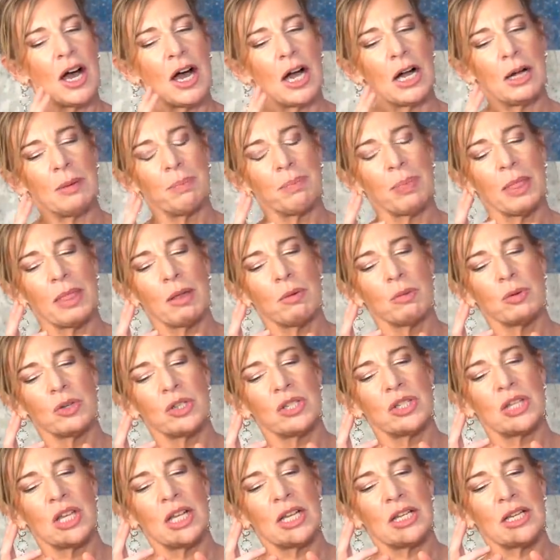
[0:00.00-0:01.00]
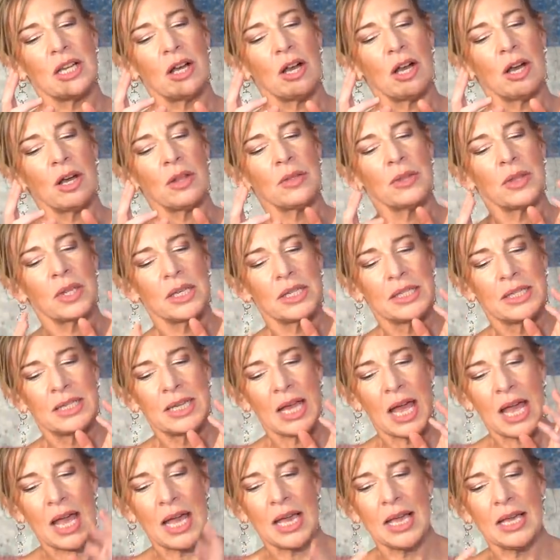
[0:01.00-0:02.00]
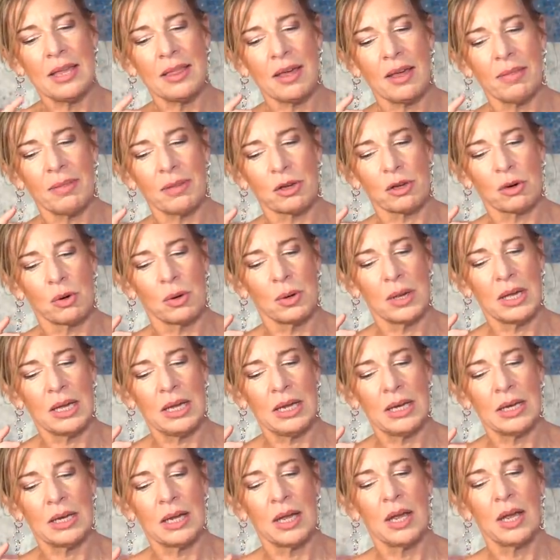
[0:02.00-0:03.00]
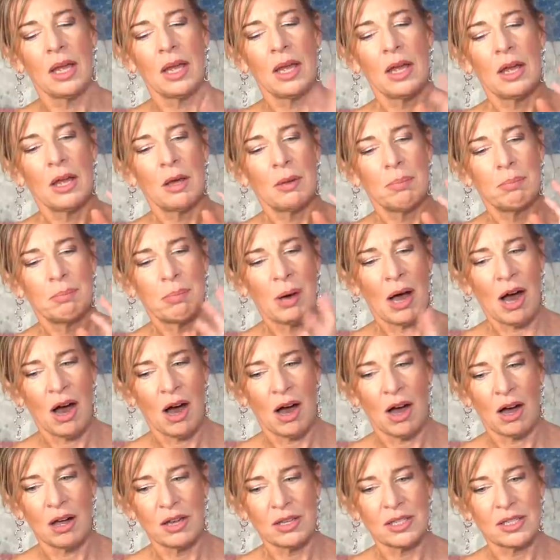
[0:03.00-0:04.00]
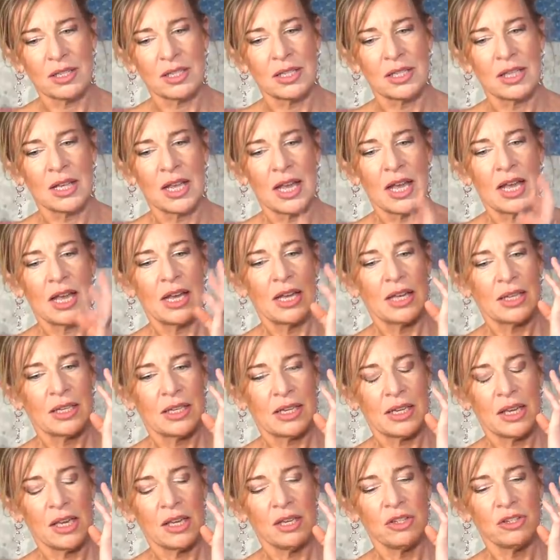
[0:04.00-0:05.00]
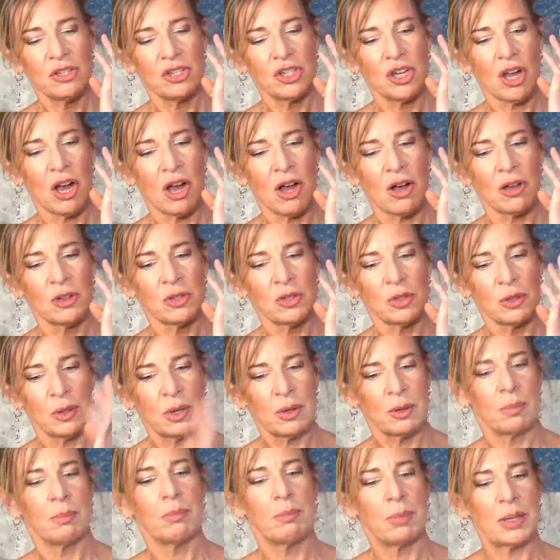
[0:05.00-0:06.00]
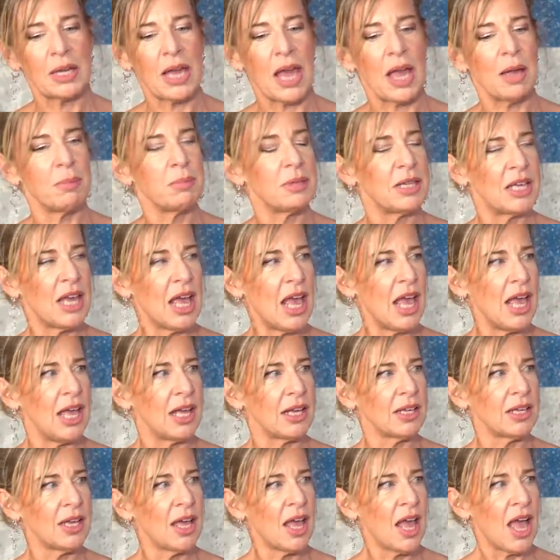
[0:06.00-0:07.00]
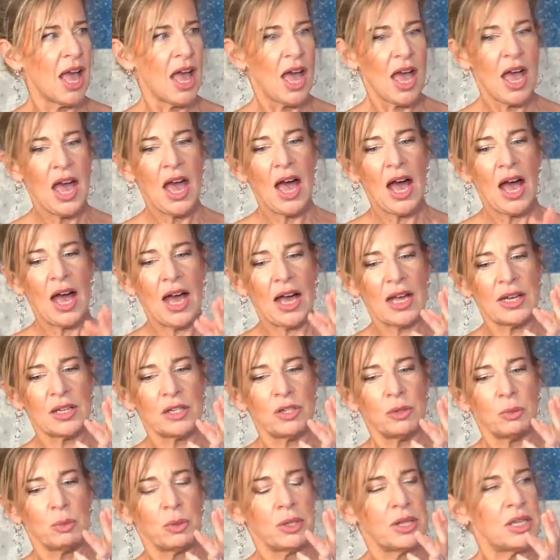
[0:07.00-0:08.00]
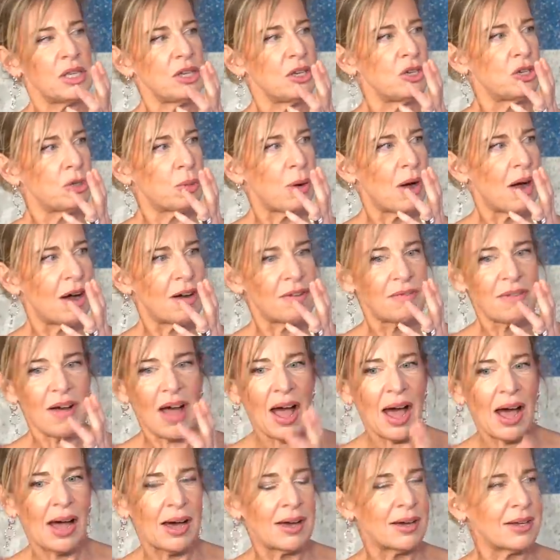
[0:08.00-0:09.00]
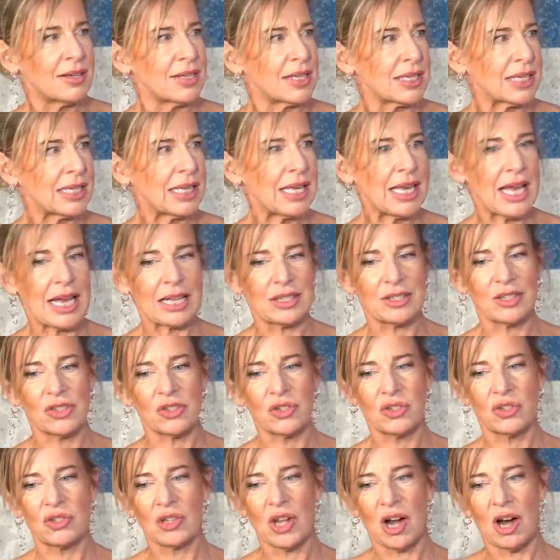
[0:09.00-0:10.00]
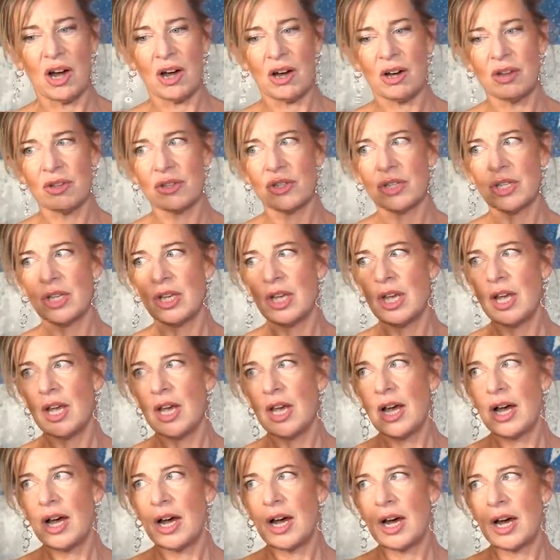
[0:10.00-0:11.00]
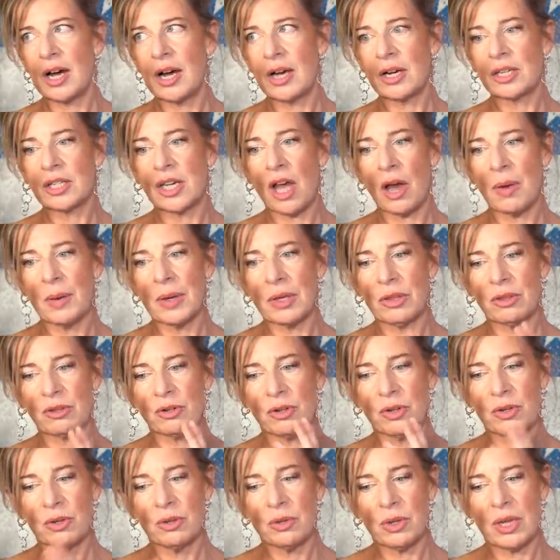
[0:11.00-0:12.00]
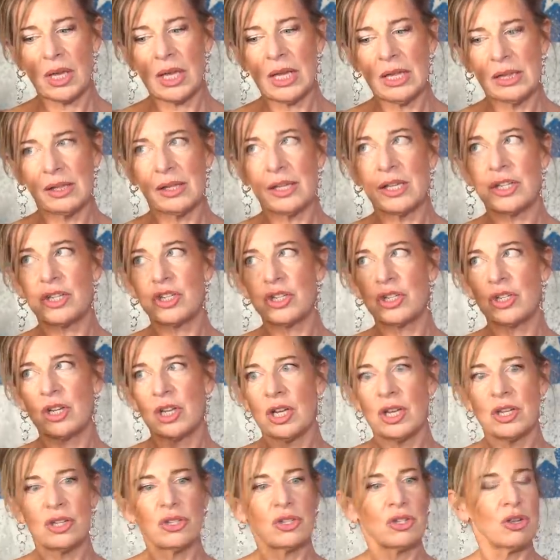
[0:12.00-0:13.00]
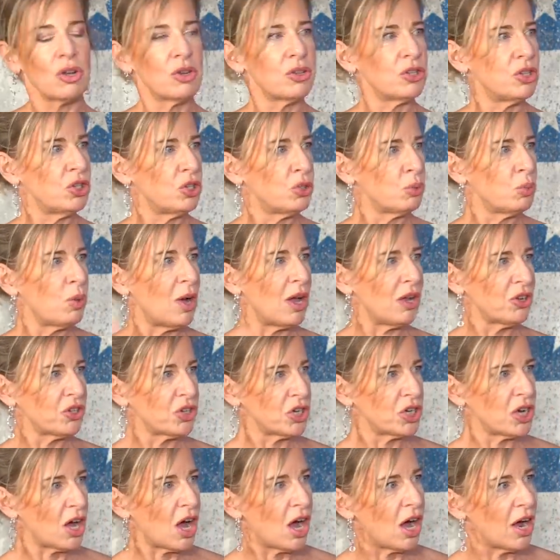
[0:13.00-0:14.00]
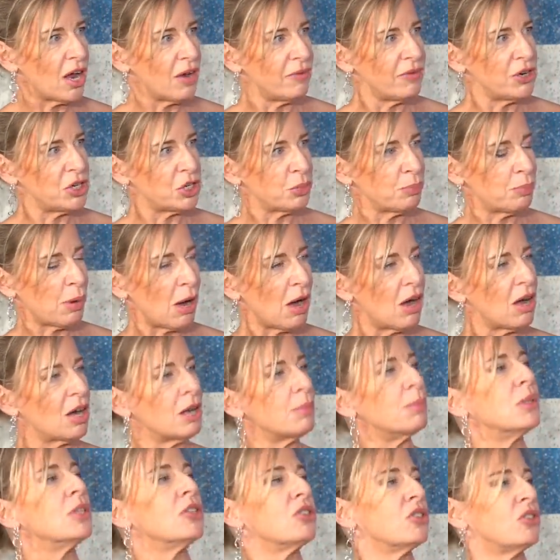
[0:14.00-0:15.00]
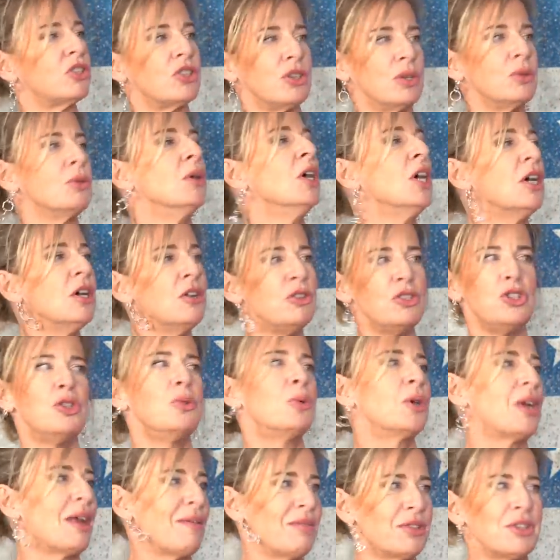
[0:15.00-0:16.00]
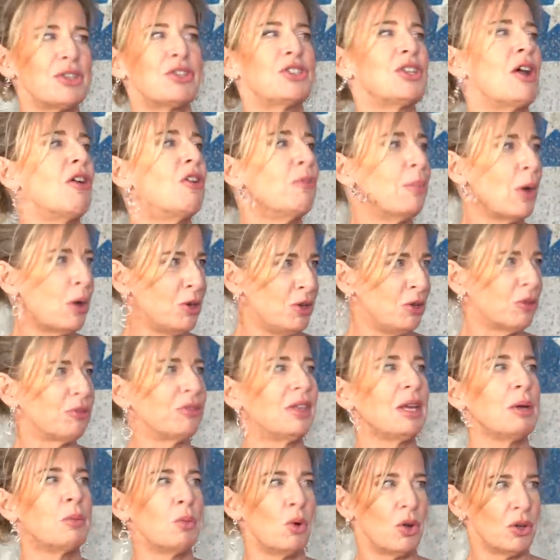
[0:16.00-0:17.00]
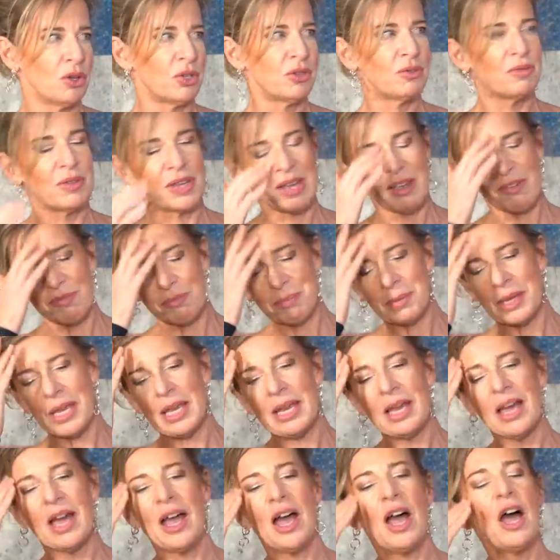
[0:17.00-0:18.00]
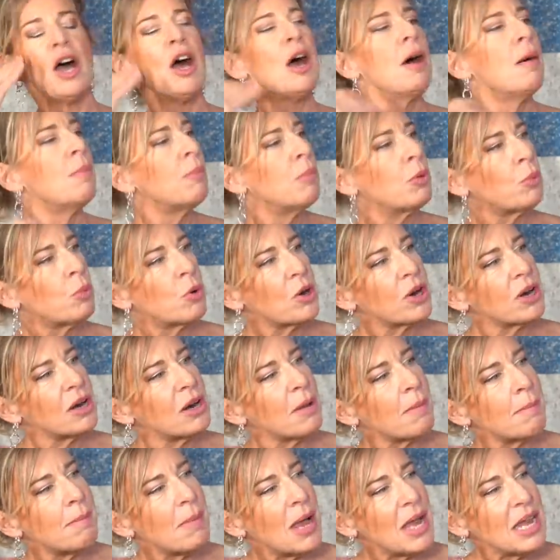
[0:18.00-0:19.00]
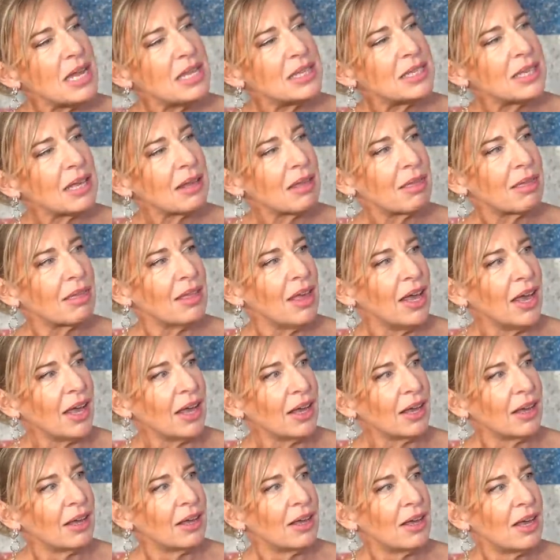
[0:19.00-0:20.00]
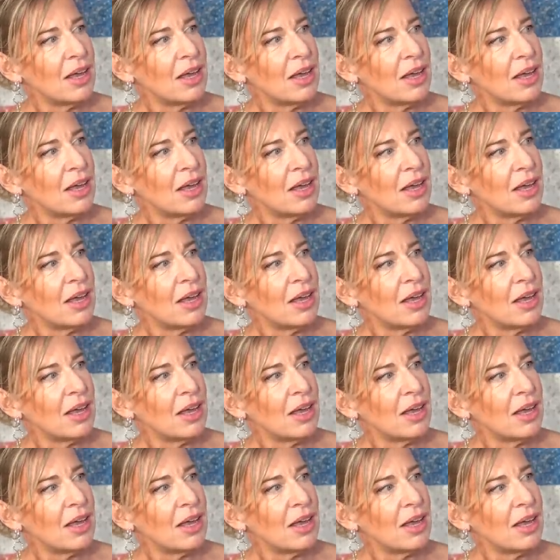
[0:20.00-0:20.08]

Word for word: um, was that the day that the Queen passed, King Charles became king, and within 12 hours he had to start uh, going through English, Scottish, Welsh, and Irish parliaments to do whatever the ceremonial mm. thing was, forgive me. But what an amazing thing